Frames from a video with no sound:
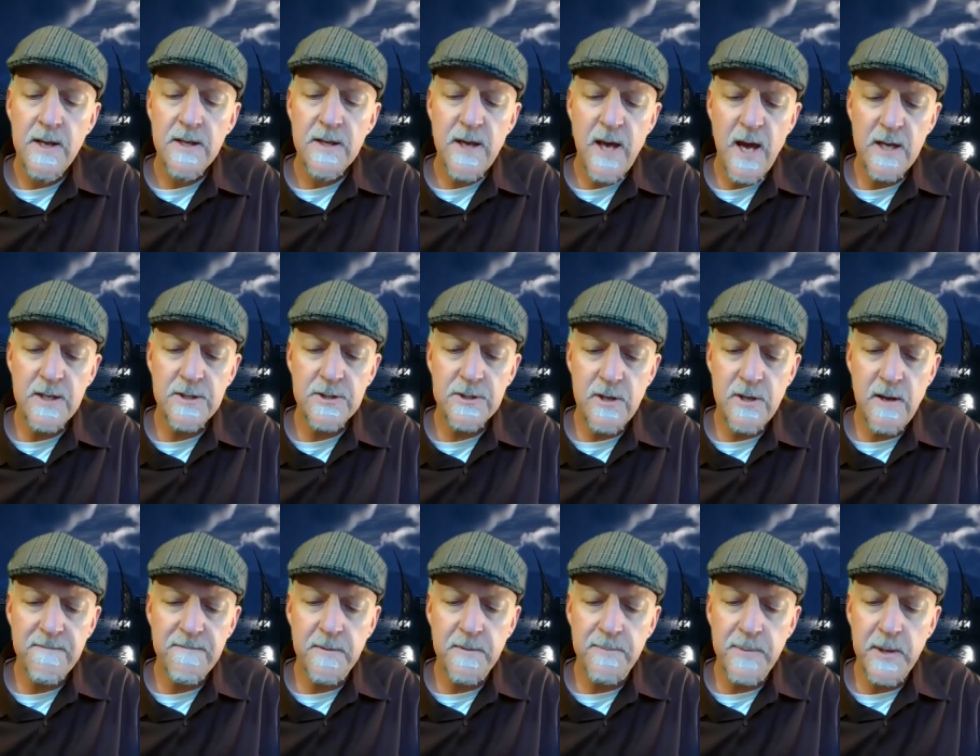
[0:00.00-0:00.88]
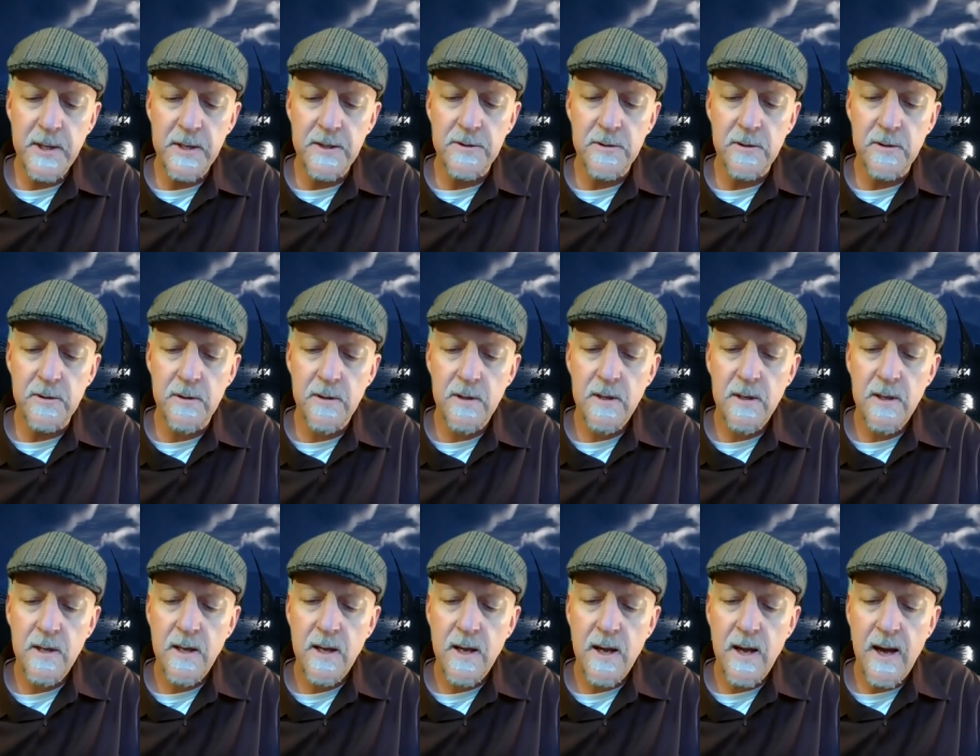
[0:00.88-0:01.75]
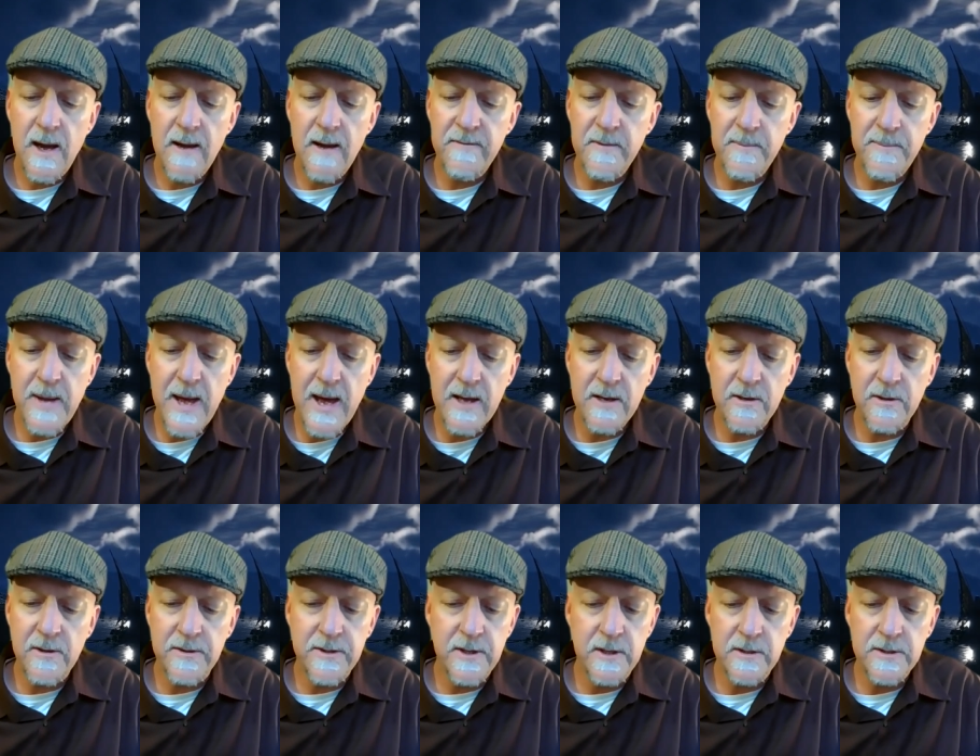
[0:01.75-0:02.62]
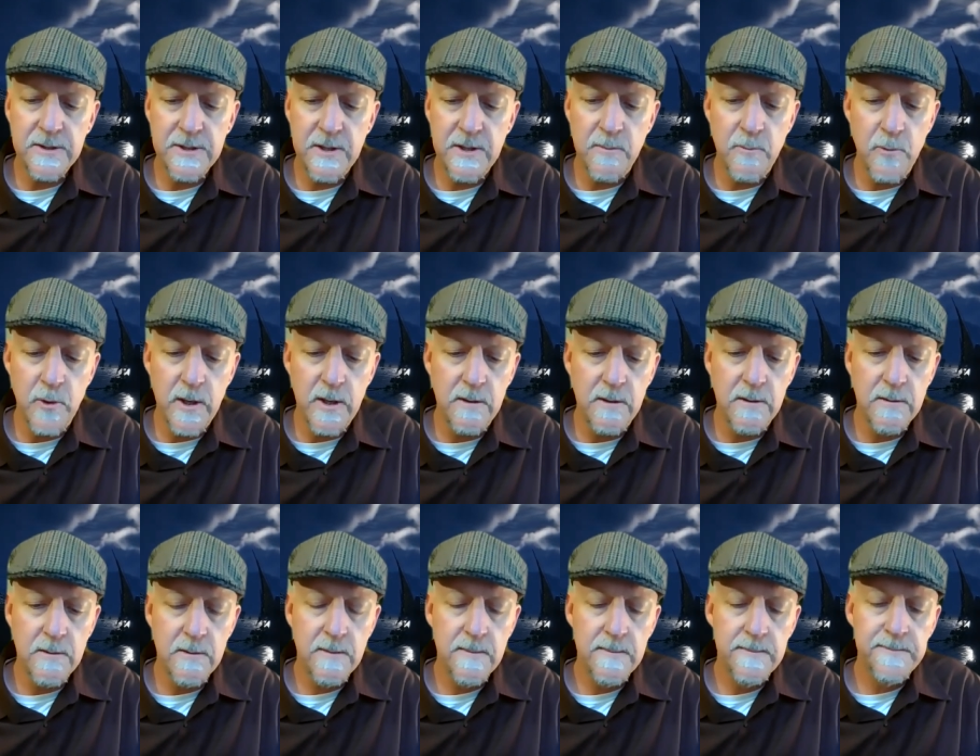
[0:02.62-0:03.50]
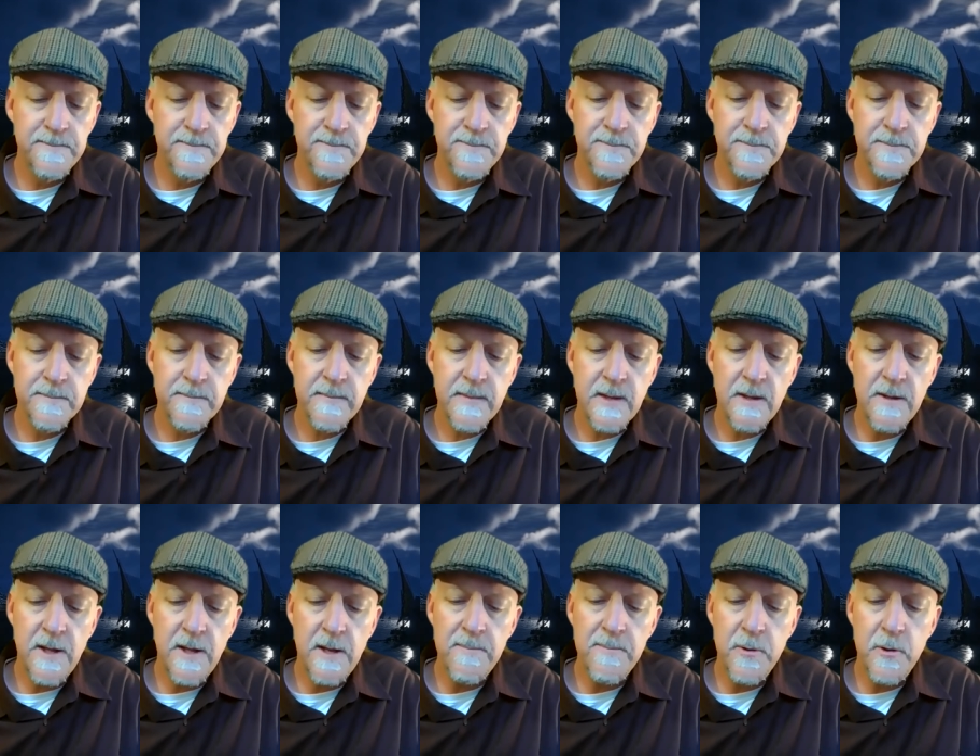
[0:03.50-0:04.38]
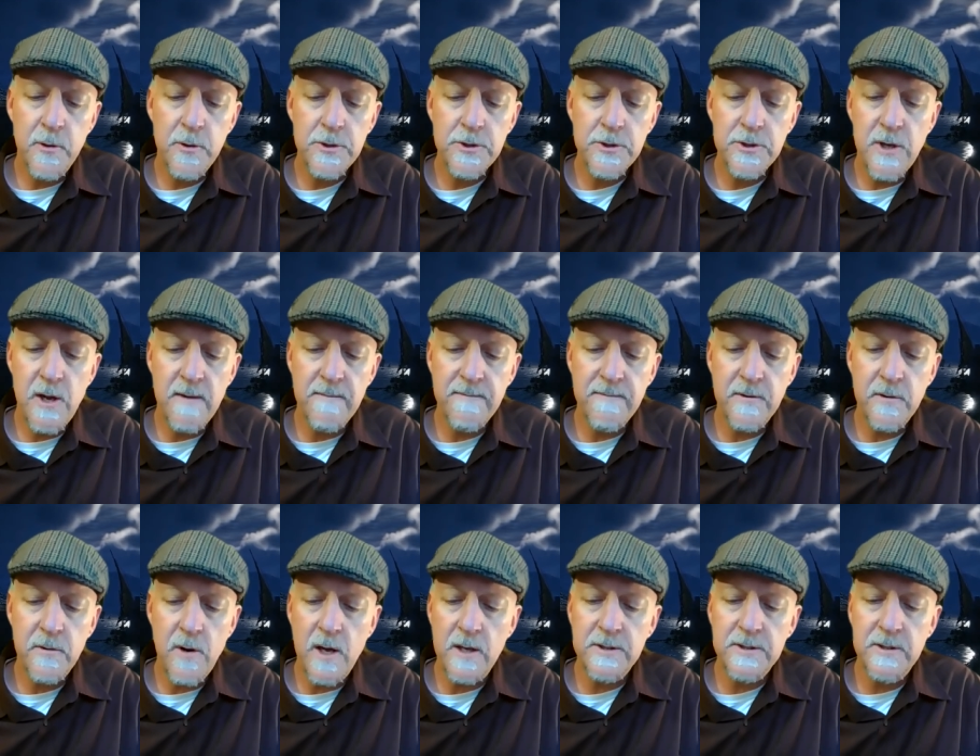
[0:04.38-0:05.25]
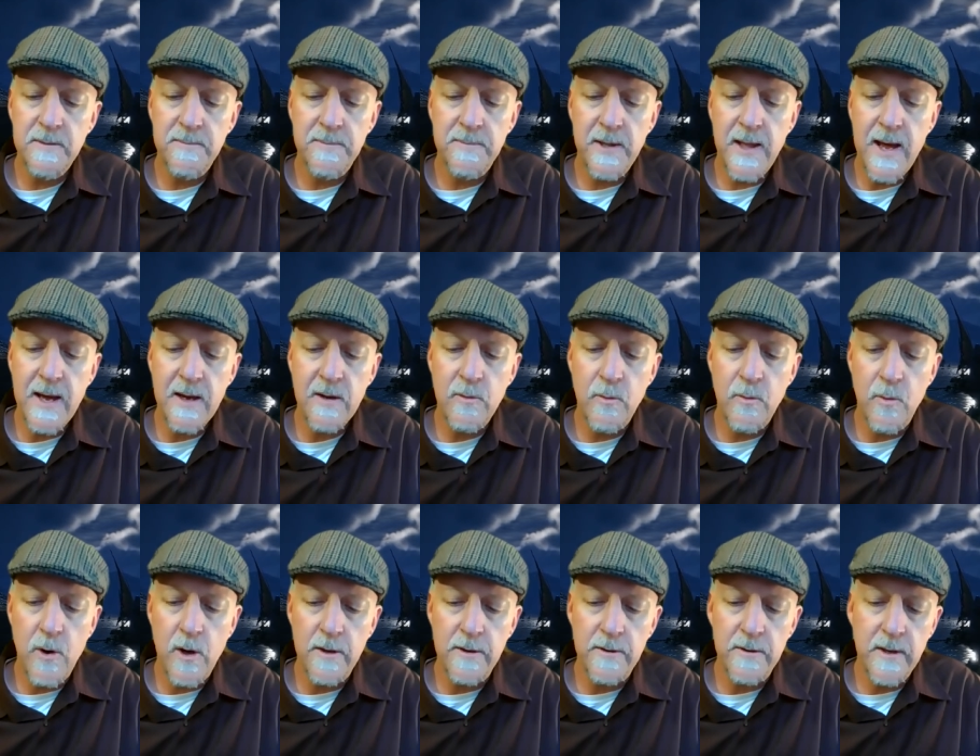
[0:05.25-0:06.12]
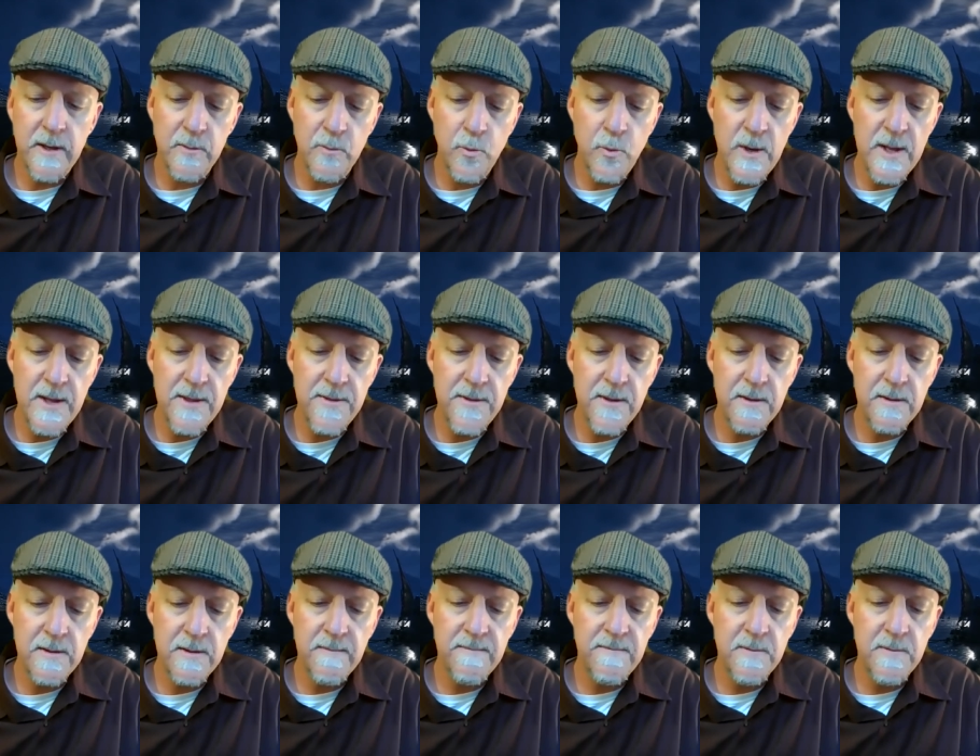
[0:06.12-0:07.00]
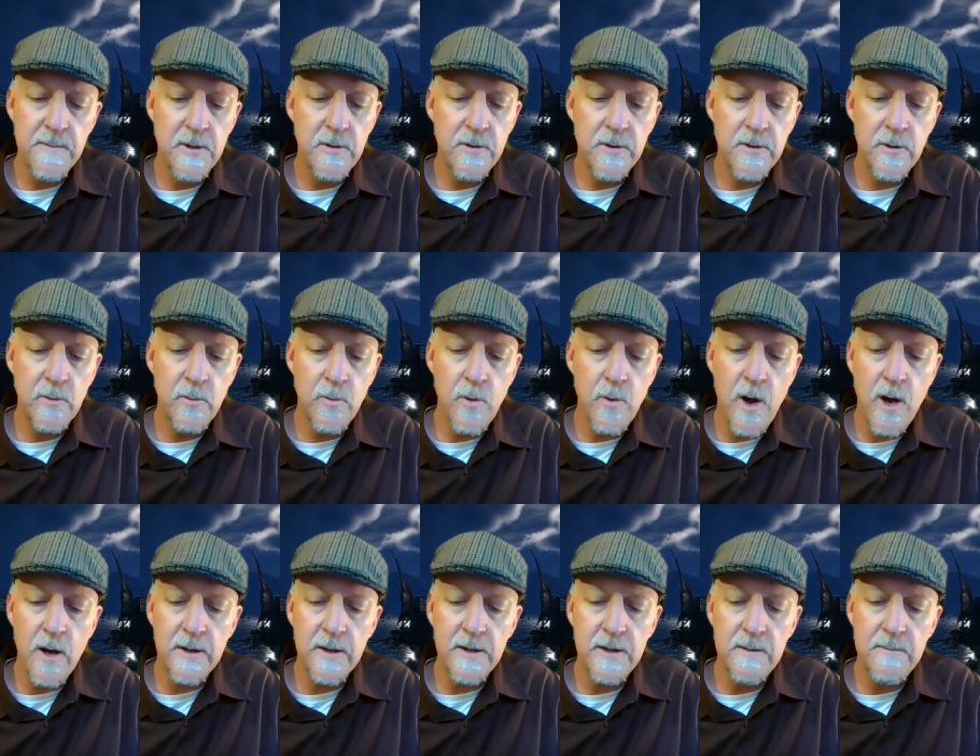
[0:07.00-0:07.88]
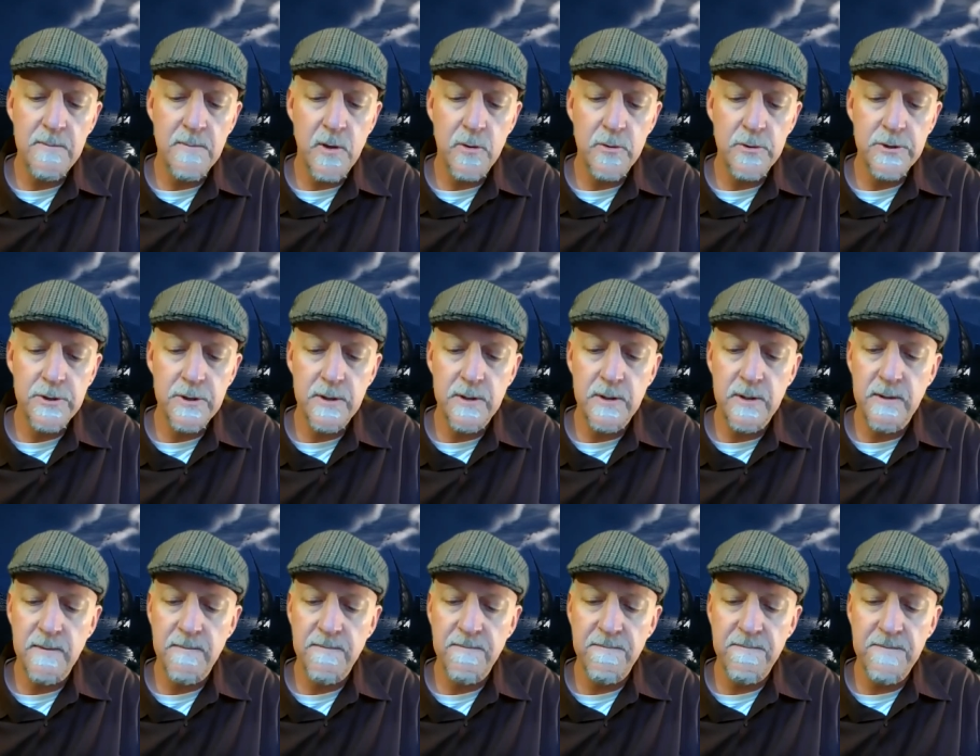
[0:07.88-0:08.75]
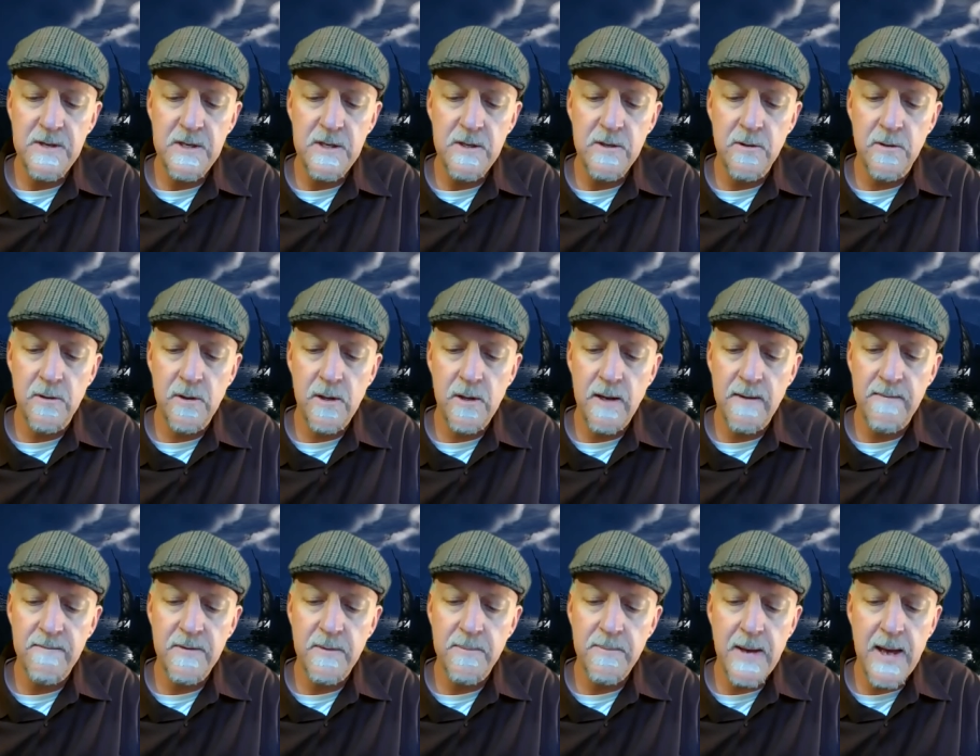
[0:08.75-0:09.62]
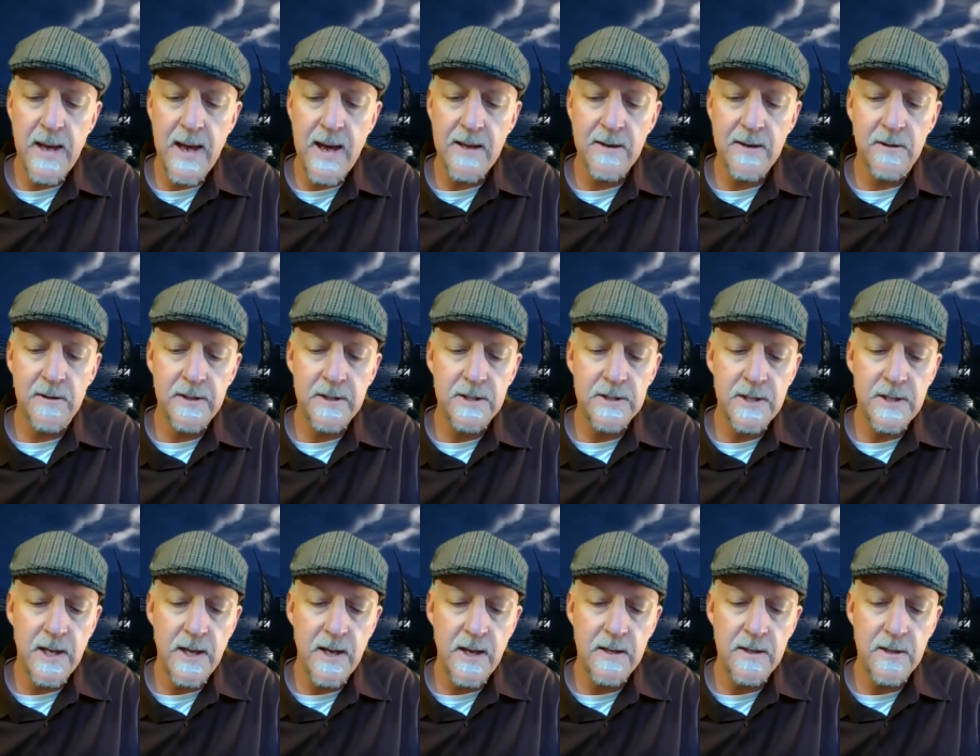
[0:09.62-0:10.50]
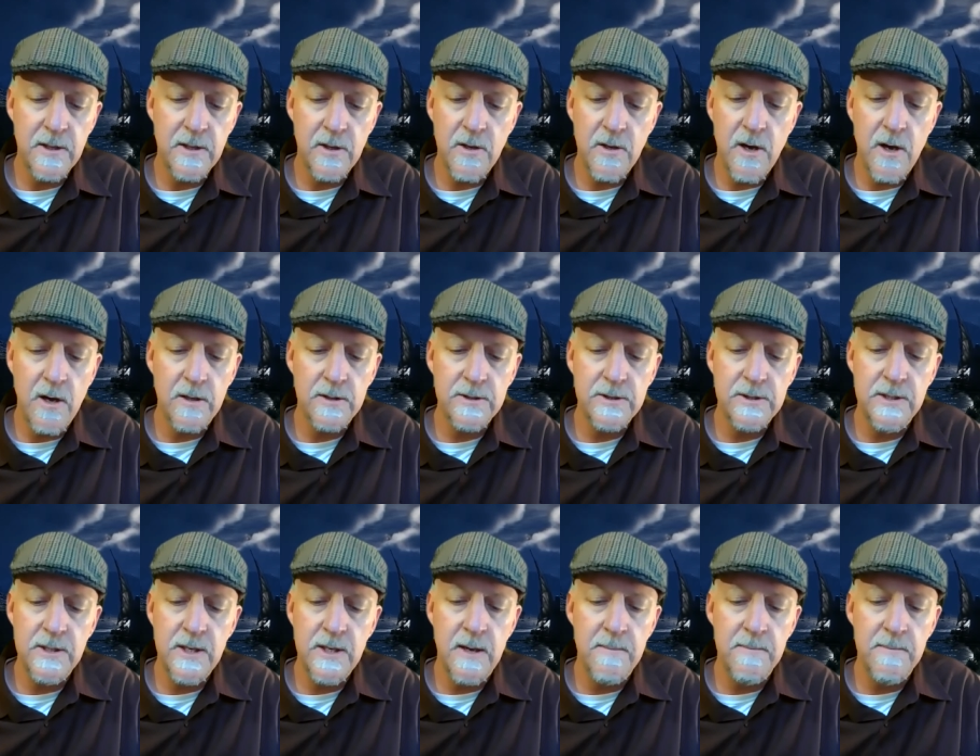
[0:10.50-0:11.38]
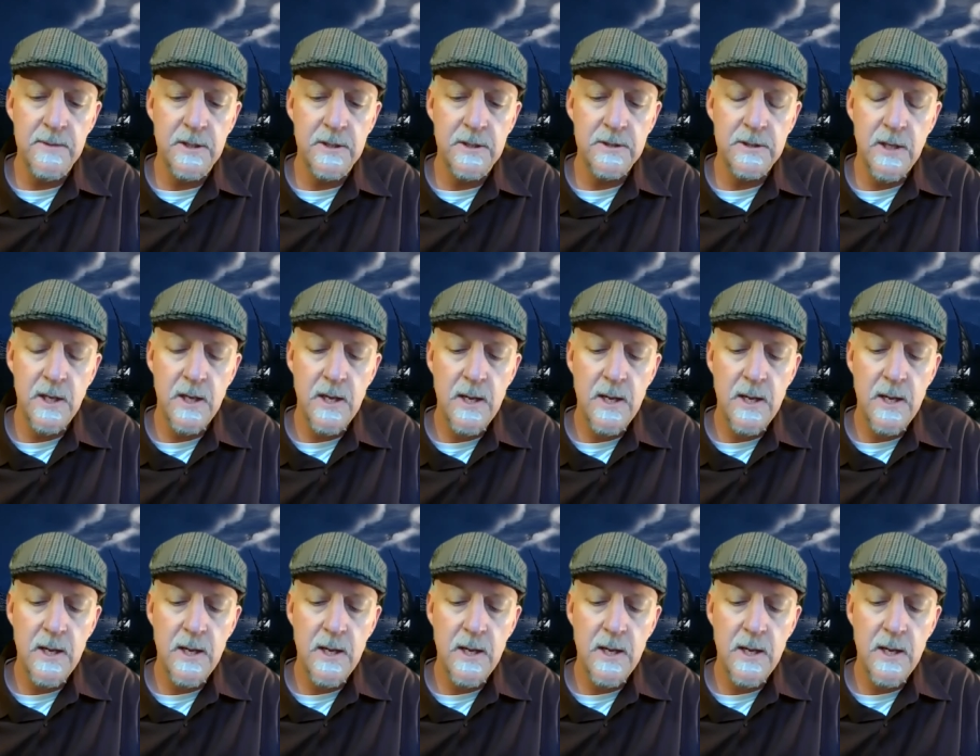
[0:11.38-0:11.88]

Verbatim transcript: Cast off the painter. I have a paddle there somewhere. They pushed off across the black water, and with the familiar rocking motion, the feel of the paddle in his hand, Nekonkh's numbness